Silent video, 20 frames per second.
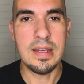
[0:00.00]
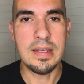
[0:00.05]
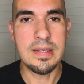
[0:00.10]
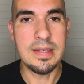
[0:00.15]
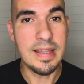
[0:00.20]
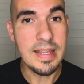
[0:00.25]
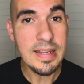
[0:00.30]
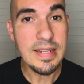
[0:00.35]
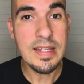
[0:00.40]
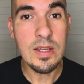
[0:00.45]

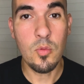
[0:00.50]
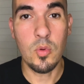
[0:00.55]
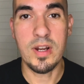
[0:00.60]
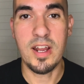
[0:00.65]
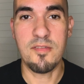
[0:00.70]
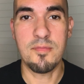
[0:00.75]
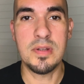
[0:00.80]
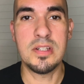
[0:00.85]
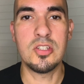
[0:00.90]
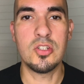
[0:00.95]
Lately, what
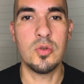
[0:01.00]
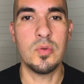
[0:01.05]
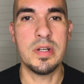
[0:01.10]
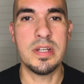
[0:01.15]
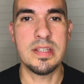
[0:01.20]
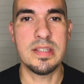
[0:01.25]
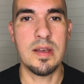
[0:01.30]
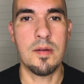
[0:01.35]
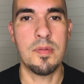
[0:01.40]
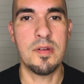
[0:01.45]
I've been doing
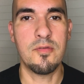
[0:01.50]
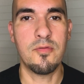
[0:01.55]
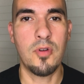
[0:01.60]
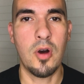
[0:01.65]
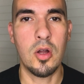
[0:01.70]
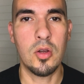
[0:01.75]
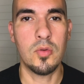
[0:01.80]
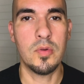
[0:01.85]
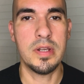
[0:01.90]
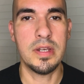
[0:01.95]
is I've been
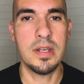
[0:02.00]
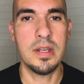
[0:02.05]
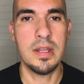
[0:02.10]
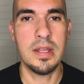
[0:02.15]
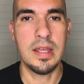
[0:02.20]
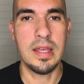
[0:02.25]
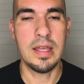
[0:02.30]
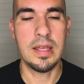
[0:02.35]
following.